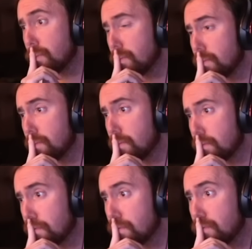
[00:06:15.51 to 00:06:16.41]

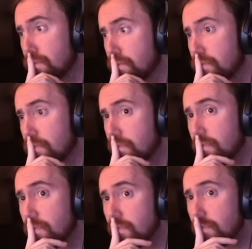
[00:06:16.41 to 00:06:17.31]

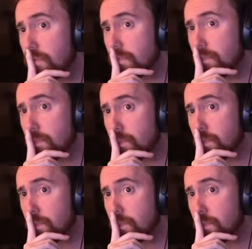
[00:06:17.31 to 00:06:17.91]
This person isn't speaking.